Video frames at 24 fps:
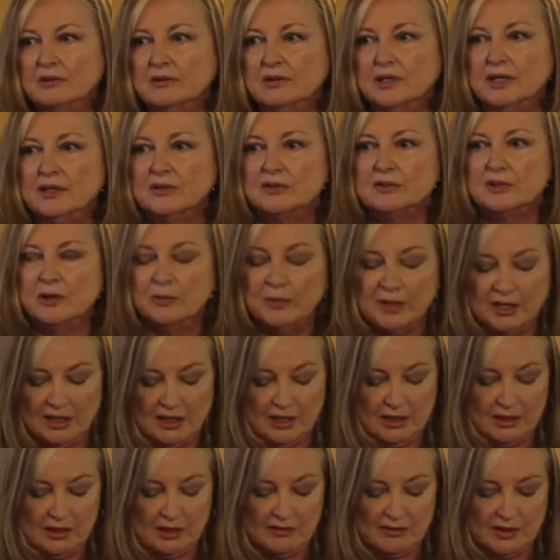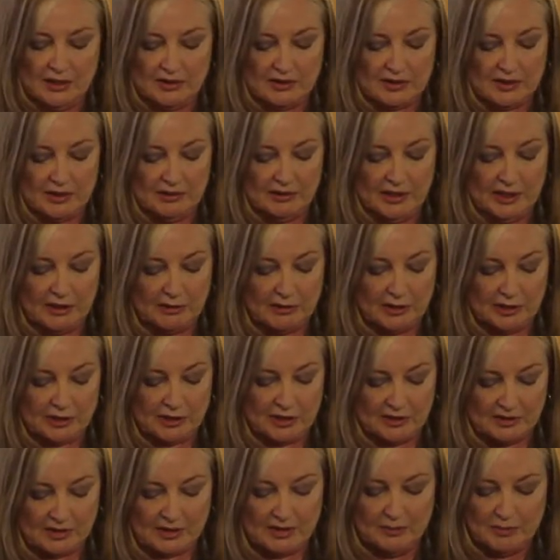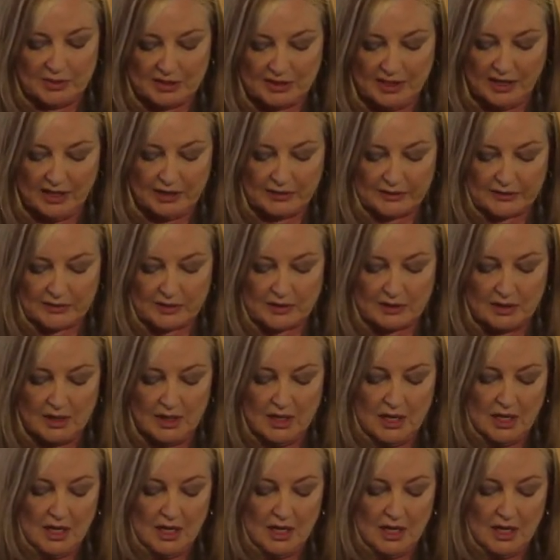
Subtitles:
like so many of the Assyrian Christians themselves.